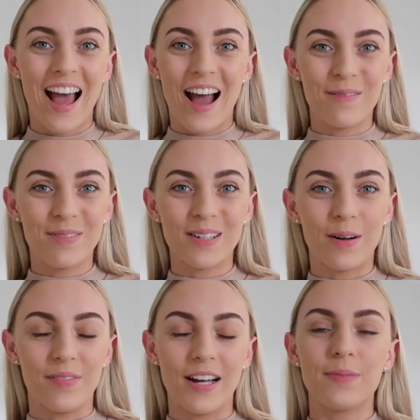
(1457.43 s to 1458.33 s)
i'm so
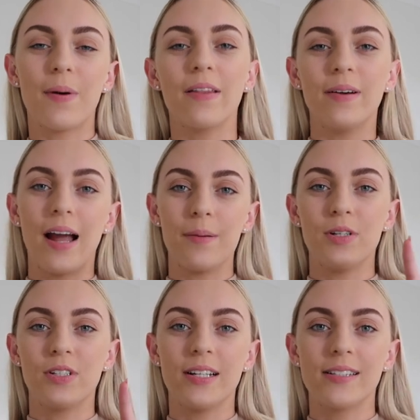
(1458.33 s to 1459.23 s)
impressed by the way i'm
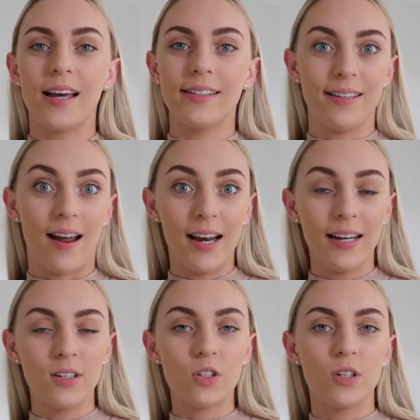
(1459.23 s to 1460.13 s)
usually a size 9
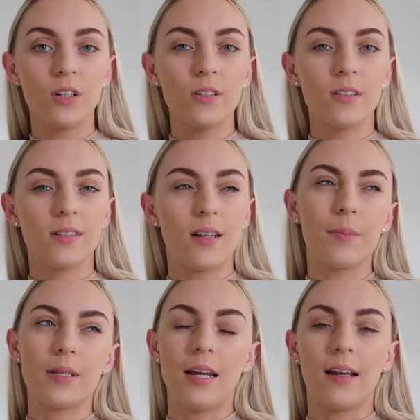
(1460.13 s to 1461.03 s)
in shoes
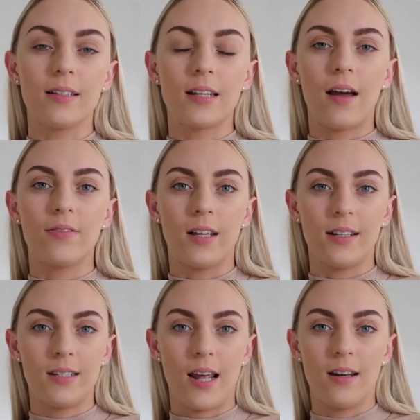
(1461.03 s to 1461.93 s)
some sneakers i have
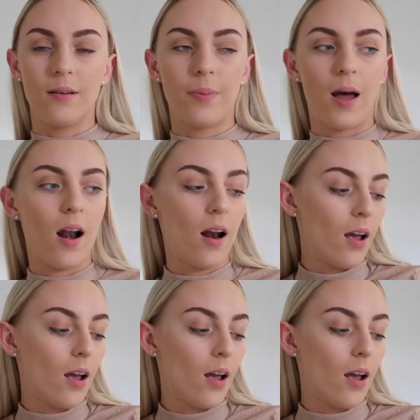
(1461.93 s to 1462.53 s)
size 10 but